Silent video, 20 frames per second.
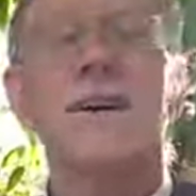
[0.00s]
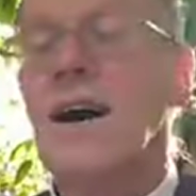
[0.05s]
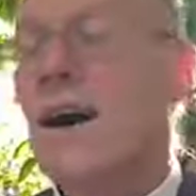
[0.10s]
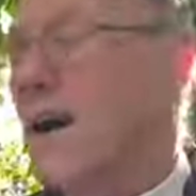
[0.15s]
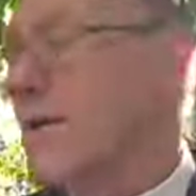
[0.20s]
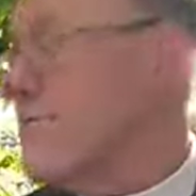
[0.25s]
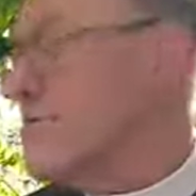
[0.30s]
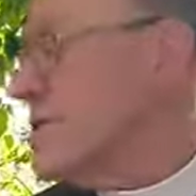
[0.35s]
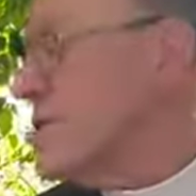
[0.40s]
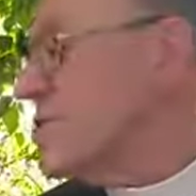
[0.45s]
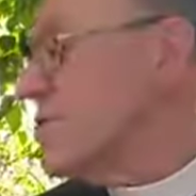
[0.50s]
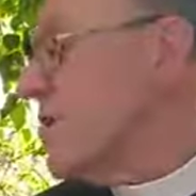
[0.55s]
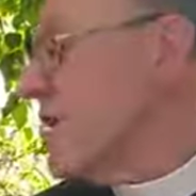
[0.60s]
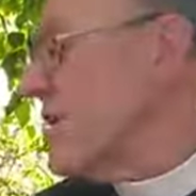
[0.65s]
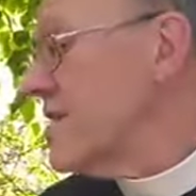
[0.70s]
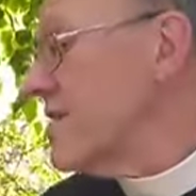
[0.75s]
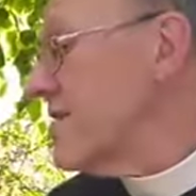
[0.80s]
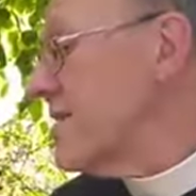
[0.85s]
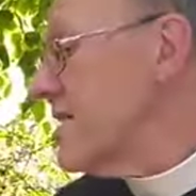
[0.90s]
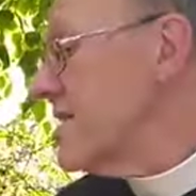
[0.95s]
I'm just
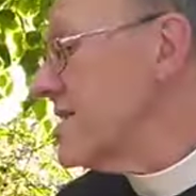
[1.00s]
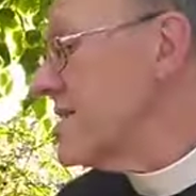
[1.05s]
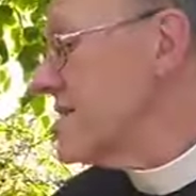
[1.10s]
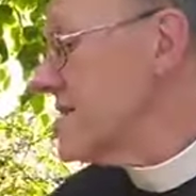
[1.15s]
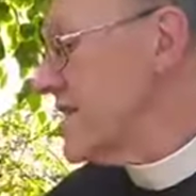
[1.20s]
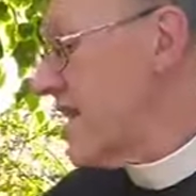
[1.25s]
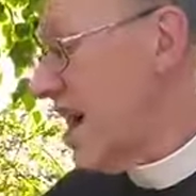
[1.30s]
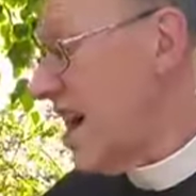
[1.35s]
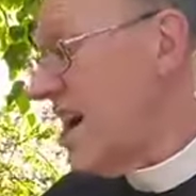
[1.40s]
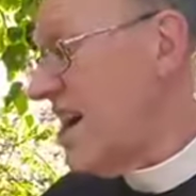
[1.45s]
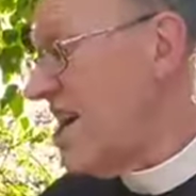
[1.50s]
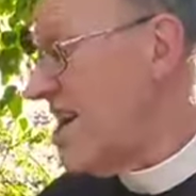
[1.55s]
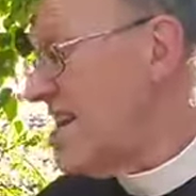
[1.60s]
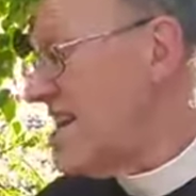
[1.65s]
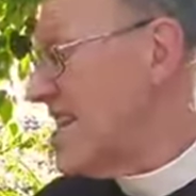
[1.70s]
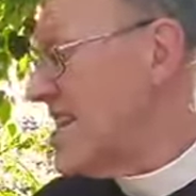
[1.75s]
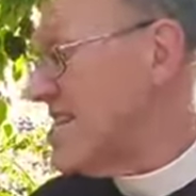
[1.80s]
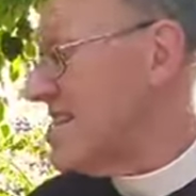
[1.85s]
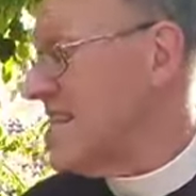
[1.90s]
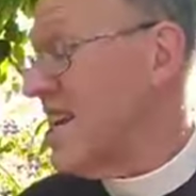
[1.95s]
one of these
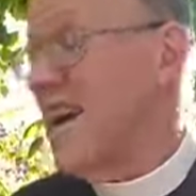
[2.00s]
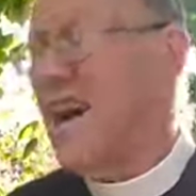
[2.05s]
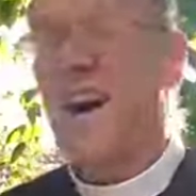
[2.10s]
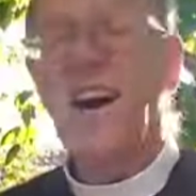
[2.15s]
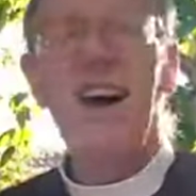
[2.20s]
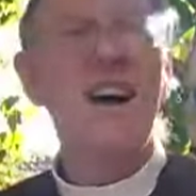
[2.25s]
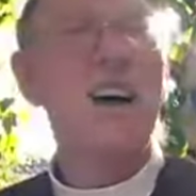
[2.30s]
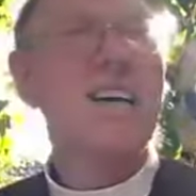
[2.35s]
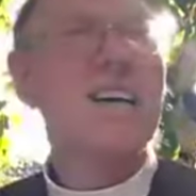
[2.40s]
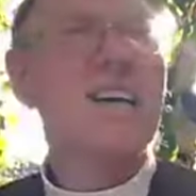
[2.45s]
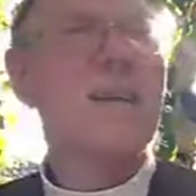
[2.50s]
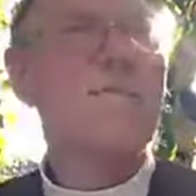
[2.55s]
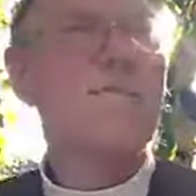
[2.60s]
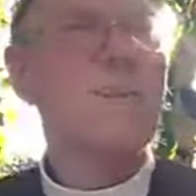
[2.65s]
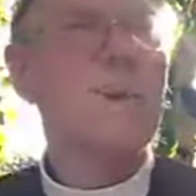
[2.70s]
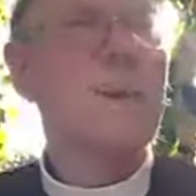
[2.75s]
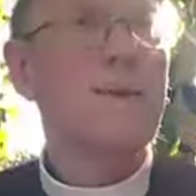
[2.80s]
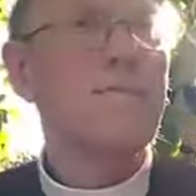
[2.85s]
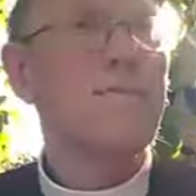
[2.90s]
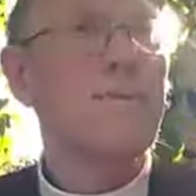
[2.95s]
tiny, tiny
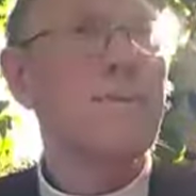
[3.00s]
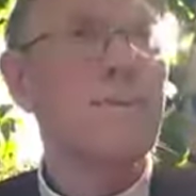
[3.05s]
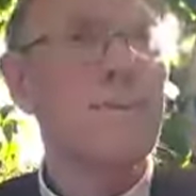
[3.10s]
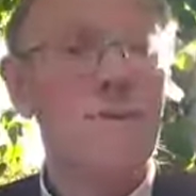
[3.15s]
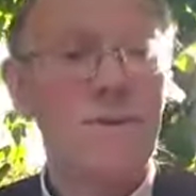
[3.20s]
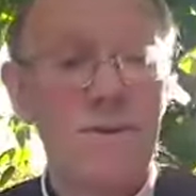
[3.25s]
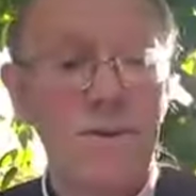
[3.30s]
people.